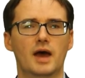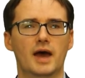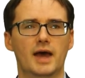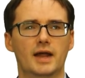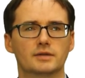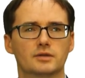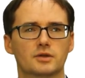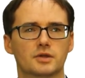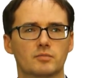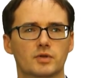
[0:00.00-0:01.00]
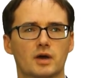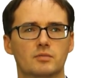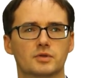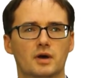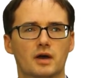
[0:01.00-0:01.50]
and
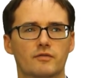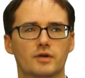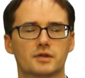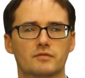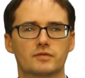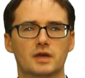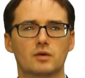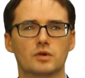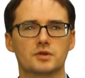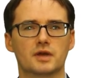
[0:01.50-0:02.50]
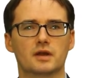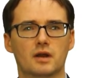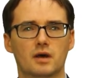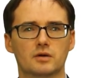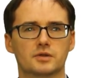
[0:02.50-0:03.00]
sometimes IFRS 17 will sit
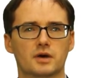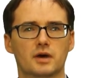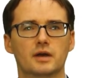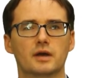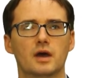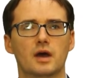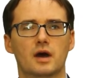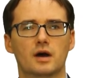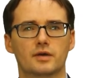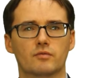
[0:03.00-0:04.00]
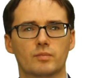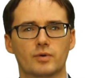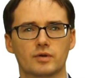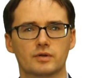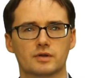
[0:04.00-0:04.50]
alongside other
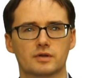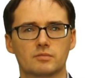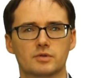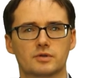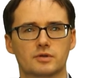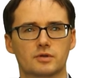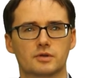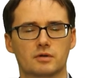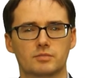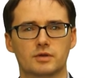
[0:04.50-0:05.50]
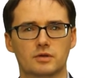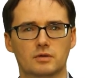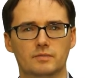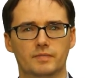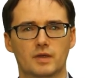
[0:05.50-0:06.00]
reporting systems such as Solvency II.
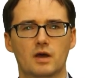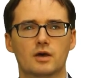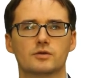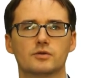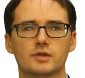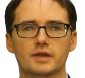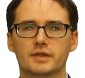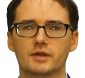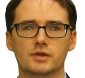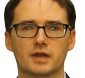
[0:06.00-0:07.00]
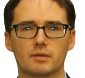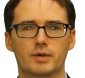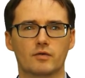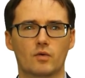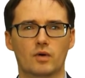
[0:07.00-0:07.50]
So there's a little
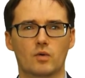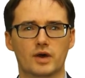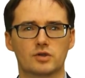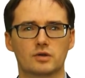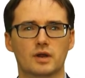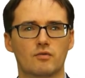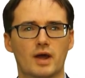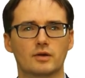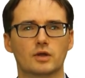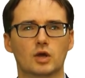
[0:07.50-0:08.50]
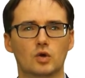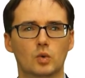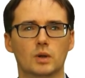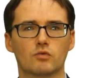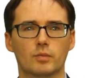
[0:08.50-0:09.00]
bit of question around who
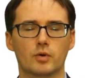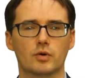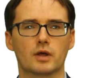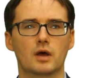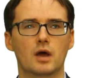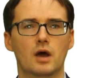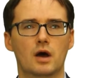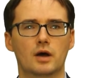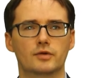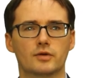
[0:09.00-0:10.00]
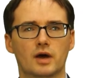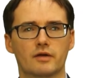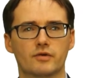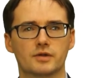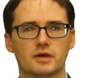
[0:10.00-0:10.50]
will report under
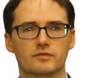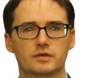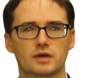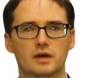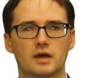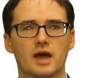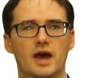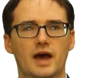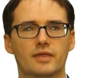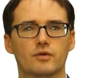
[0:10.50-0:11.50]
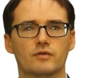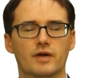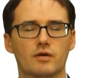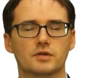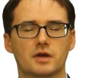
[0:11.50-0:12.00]
IFRS 17, and there are
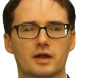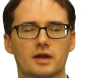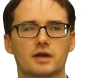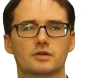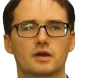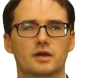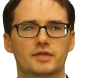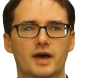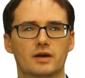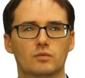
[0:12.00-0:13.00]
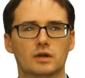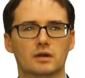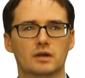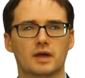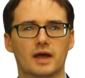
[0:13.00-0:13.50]
various guidelines that
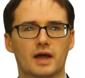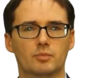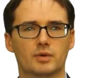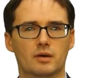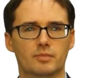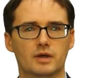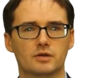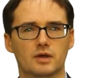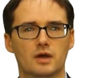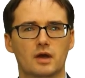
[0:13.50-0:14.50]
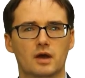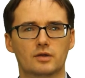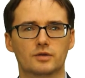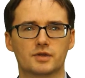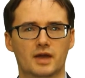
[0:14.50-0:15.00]
will help companies
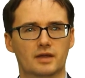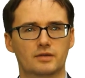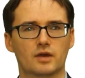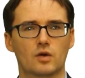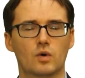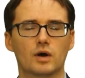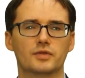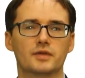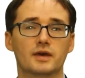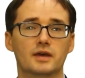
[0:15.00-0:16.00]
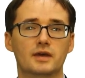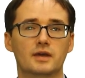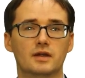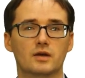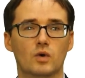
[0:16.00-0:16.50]
understand what they
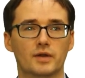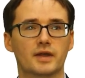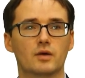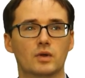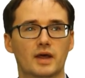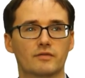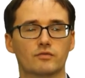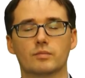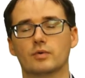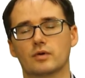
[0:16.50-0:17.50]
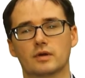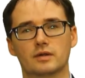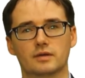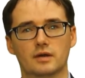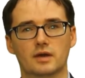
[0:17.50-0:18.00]
will have to report
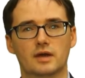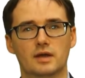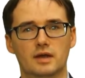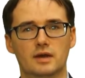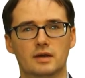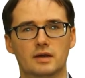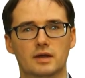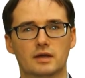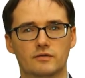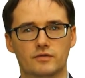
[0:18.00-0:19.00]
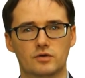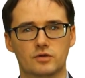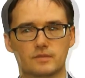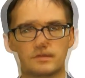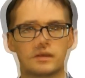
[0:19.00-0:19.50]
under in the
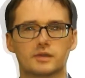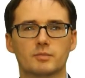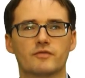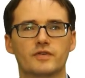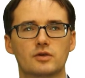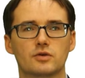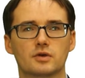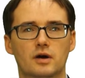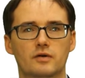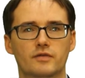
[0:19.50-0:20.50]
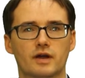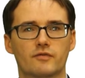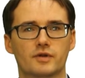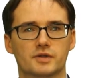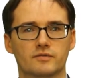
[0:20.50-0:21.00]
future. Some of the features of
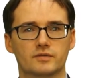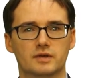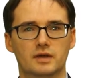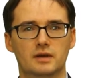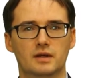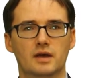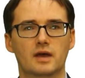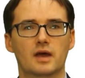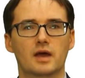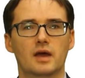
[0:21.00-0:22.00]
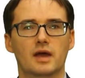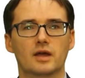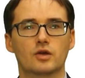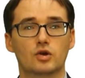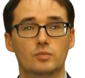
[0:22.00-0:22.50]
IFRS 17
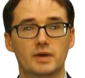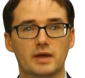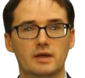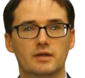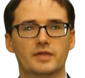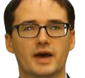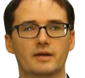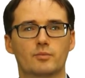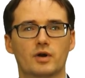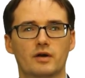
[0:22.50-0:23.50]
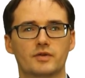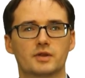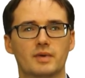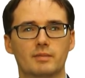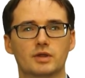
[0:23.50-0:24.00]
could be that profits
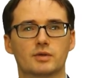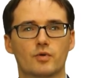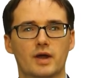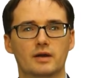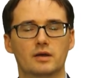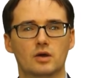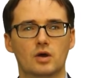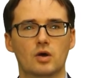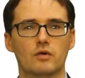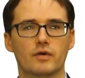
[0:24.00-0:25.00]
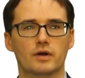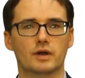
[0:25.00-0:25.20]
may be spread over a